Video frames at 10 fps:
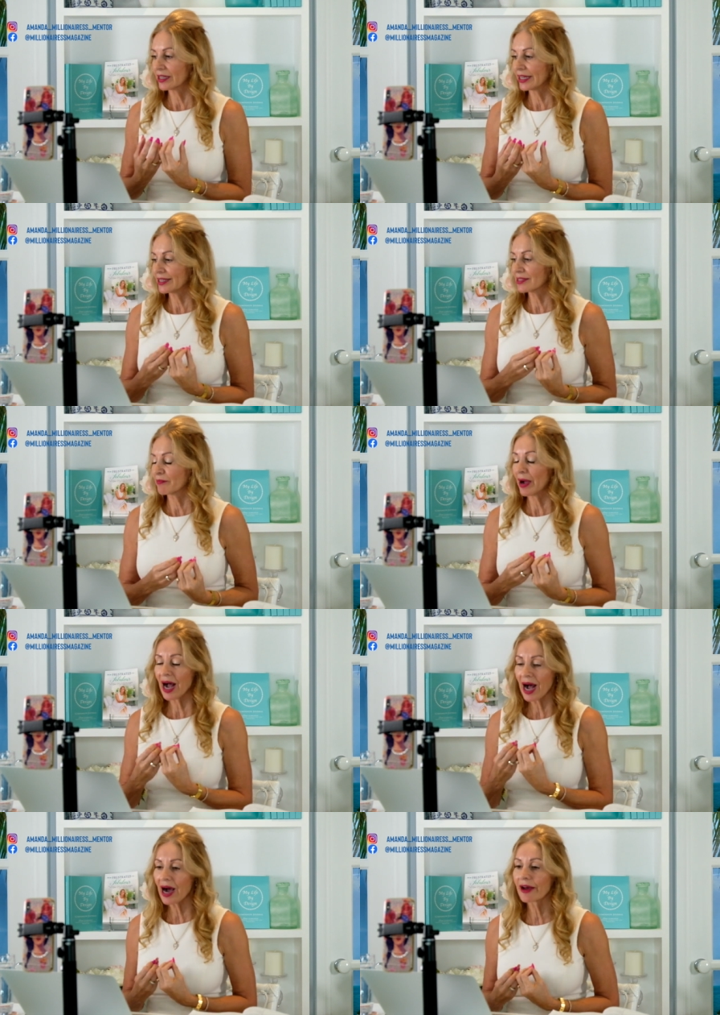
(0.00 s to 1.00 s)
is
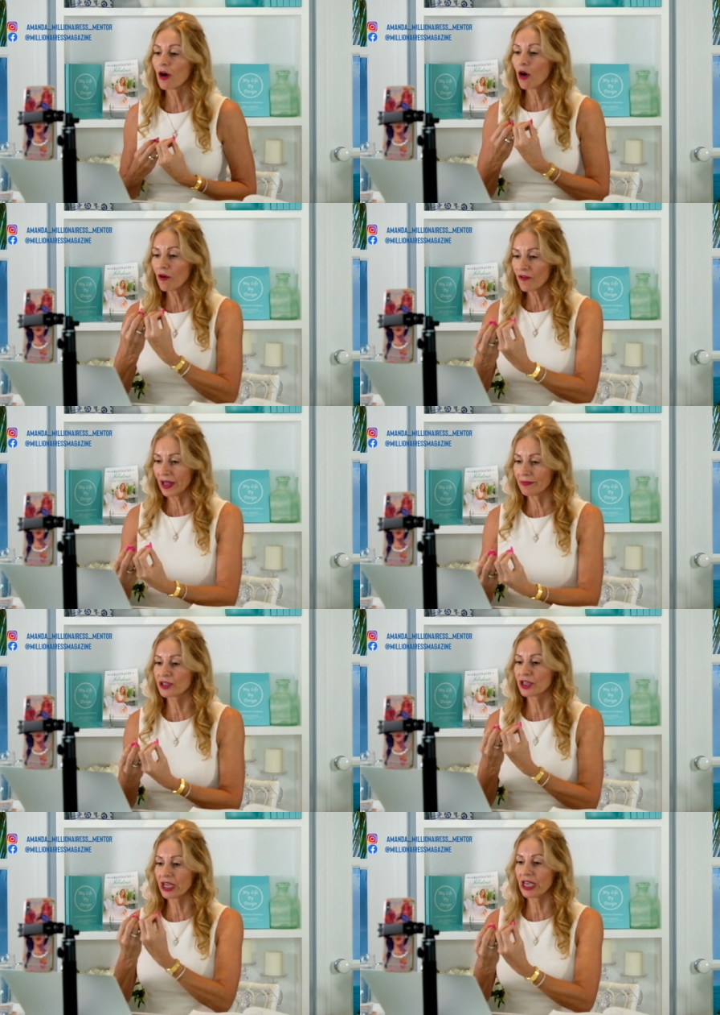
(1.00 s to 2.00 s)
part of them
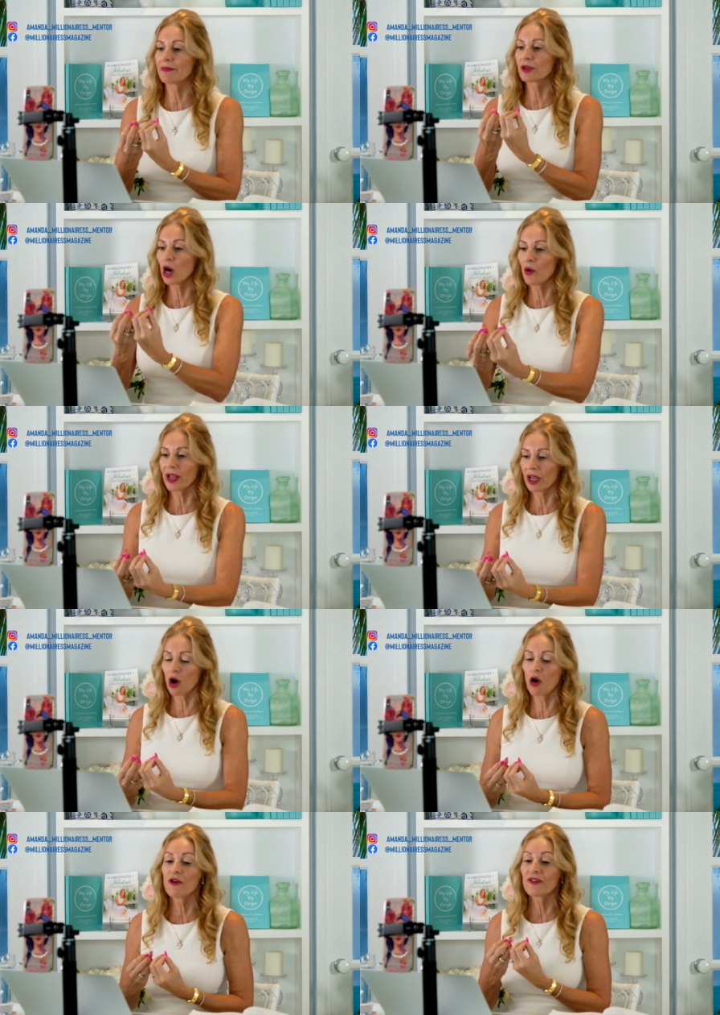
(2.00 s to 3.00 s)
to keep going and
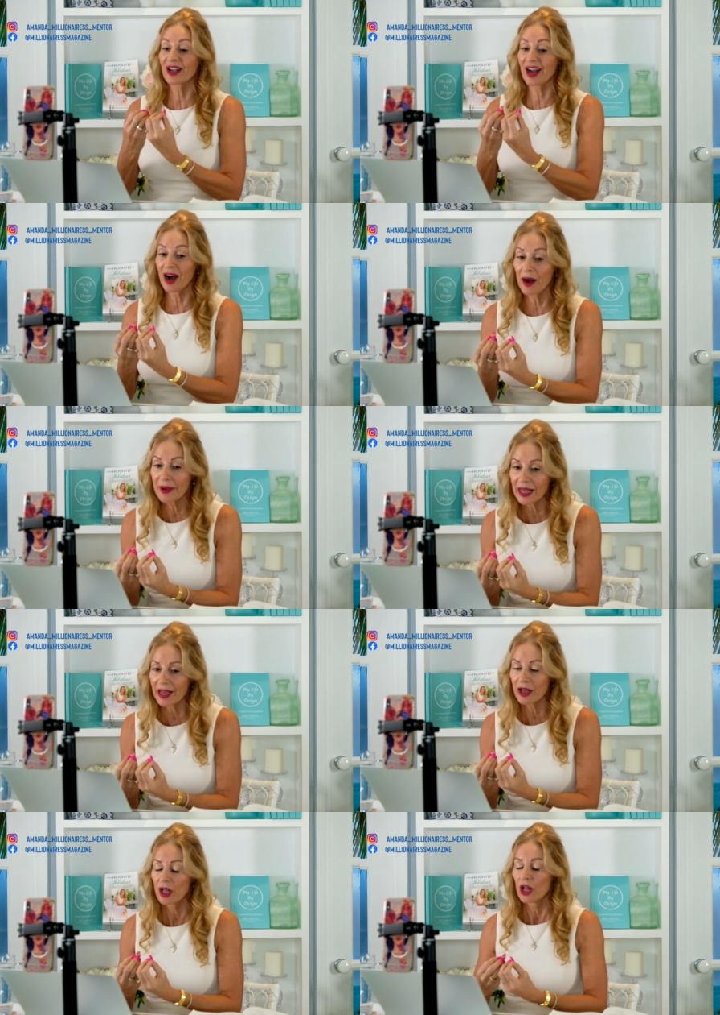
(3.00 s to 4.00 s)

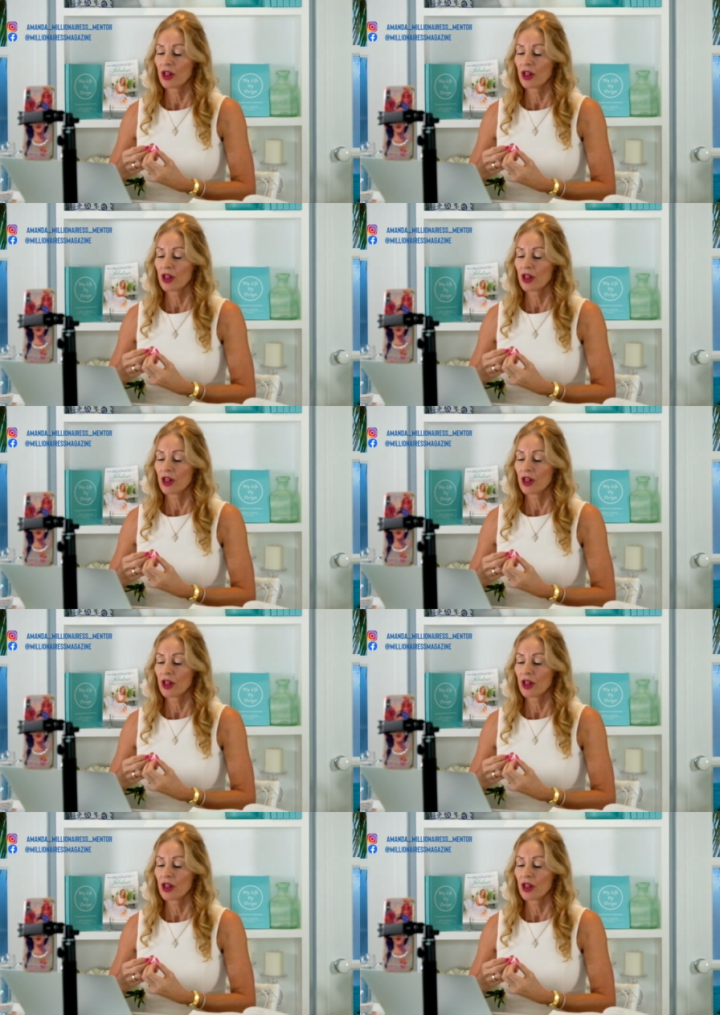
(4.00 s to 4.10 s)
overcoming